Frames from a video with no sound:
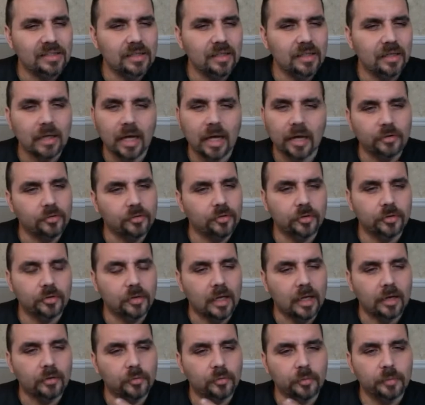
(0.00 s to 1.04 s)
on? I don't know.
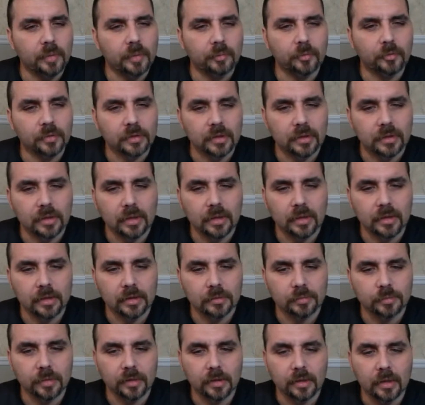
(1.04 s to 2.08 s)
I don't remember what the thing
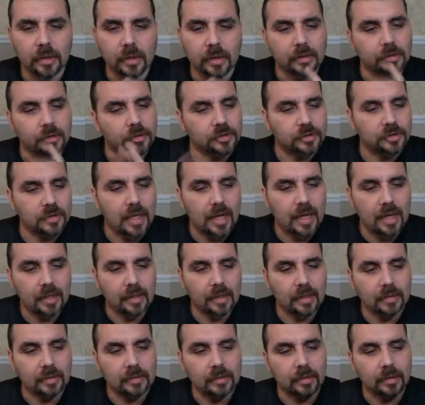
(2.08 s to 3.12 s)
is, but there's
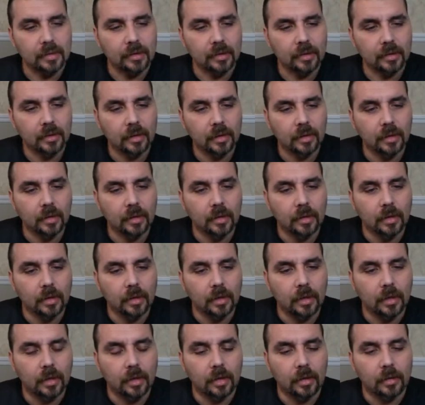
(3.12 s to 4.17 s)
that, and then
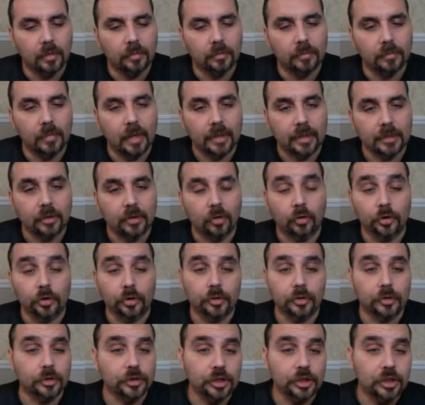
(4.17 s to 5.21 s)
or
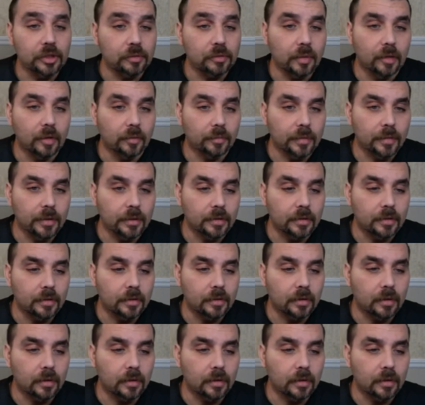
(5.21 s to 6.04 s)
you can Gmail me,